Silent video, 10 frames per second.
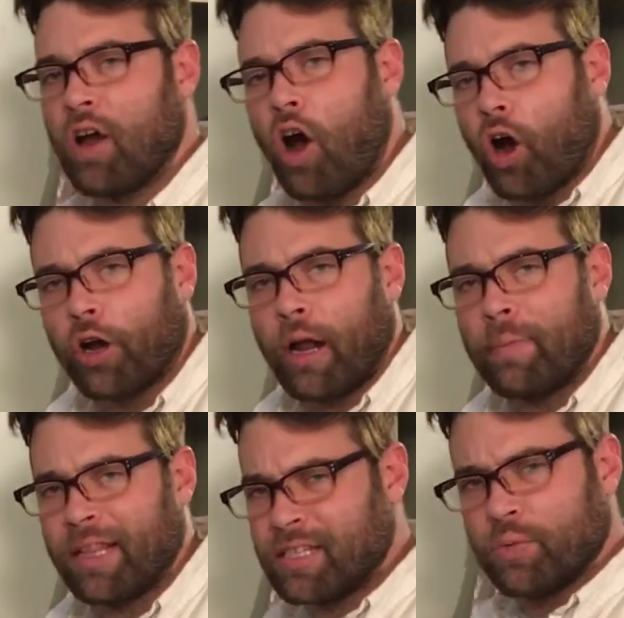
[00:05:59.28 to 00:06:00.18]
art,
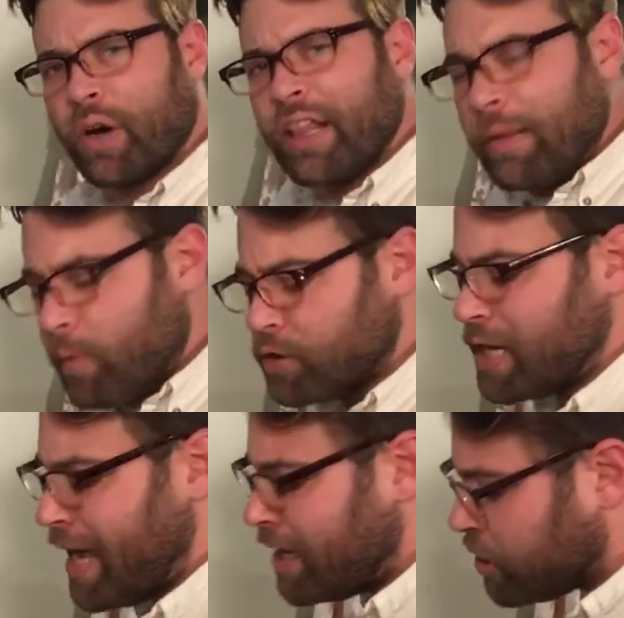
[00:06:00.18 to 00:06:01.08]
this is one of the most
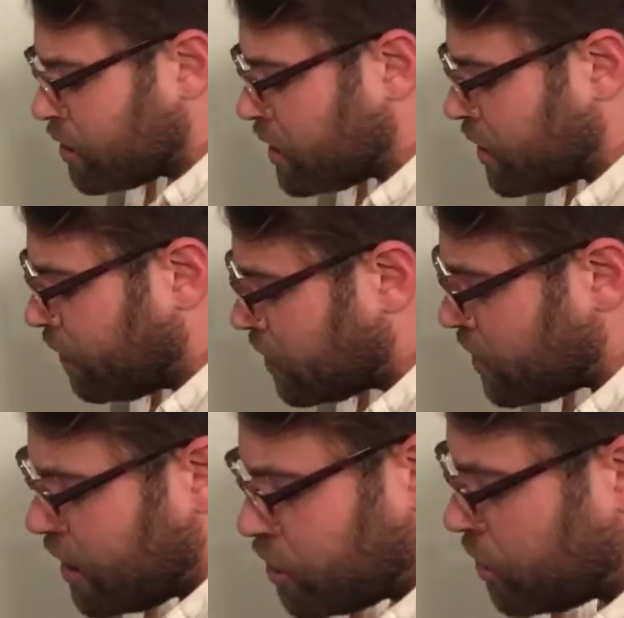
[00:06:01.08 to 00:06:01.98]
ancient
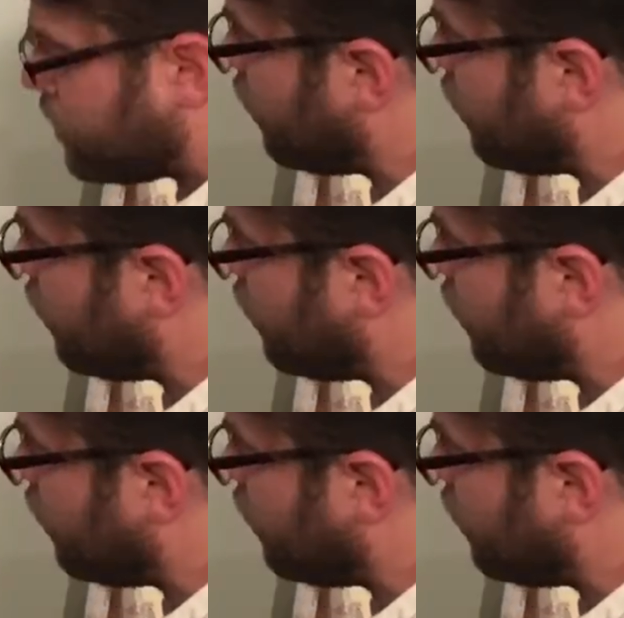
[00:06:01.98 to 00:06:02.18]
civilizations